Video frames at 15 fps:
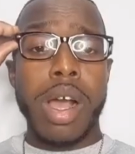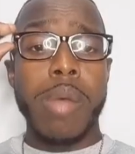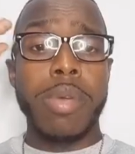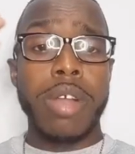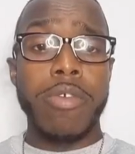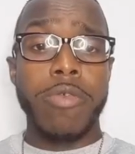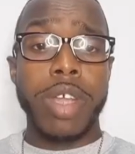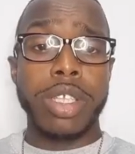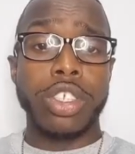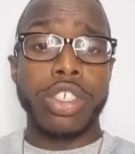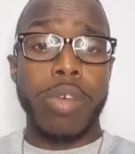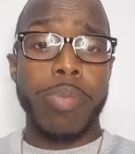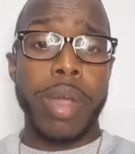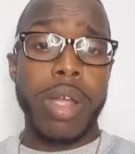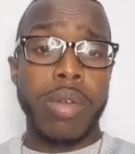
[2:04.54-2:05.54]
I'm convinced your
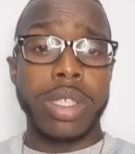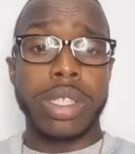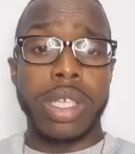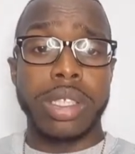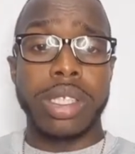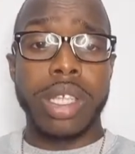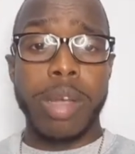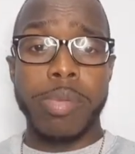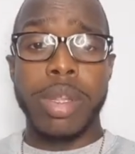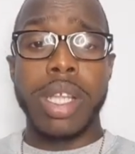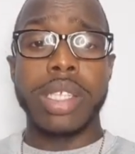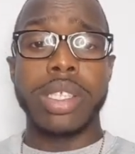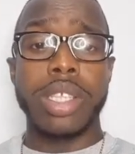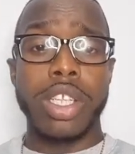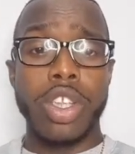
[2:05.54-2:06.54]
parents are
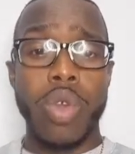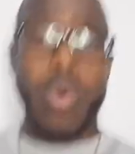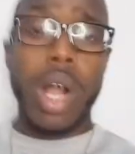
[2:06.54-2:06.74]
siblings and you